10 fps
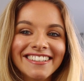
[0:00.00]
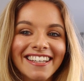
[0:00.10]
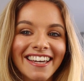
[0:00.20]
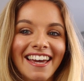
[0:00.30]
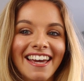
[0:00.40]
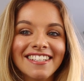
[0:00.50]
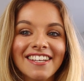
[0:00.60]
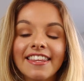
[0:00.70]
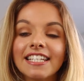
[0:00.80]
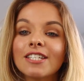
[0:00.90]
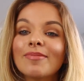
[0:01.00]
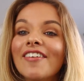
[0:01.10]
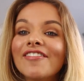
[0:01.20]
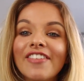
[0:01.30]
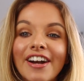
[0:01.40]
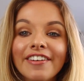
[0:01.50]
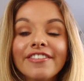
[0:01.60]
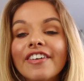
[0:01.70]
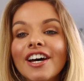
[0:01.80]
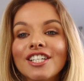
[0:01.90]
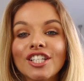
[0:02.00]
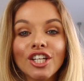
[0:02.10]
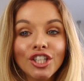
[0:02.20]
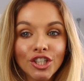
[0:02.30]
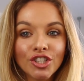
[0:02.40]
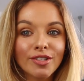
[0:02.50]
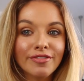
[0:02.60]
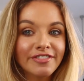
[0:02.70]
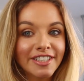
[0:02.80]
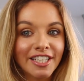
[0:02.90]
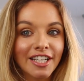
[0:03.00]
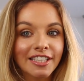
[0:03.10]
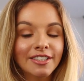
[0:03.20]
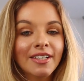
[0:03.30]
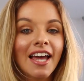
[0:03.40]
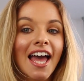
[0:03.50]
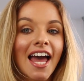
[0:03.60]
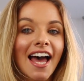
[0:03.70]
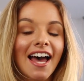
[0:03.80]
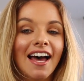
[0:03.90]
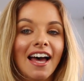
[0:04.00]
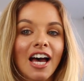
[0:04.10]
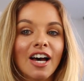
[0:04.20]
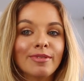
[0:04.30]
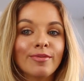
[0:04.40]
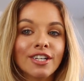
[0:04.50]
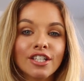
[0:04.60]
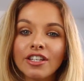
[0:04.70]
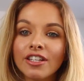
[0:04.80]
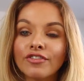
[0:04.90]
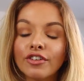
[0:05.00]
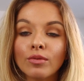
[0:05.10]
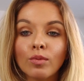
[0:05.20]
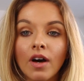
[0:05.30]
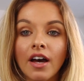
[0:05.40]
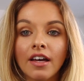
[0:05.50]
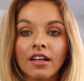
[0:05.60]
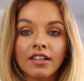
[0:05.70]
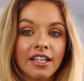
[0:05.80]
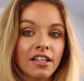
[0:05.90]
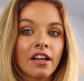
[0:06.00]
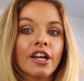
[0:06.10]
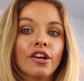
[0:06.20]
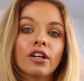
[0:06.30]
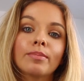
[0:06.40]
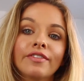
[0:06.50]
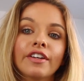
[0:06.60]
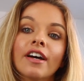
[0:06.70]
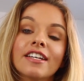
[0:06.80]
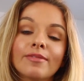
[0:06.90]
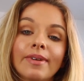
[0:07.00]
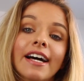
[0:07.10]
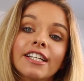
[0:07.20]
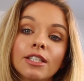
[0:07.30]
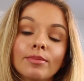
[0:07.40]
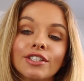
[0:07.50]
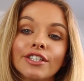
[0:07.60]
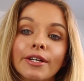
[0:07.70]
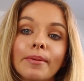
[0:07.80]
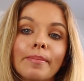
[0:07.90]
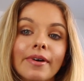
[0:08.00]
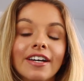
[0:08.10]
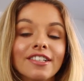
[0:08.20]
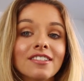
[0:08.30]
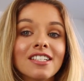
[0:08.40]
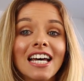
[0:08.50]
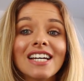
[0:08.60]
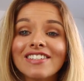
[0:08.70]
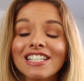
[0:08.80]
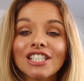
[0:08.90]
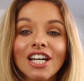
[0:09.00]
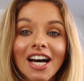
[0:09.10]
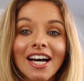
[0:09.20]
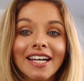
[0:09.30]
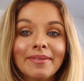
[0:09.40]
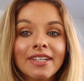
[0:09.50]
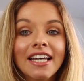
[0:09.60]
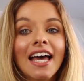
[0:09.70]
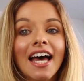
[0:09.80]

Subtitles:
guys. Okay, so this is my very first YouTube video. I've been wanting to do this for a while, and I know a couple of you guys have been asking me to, but I just haven't had time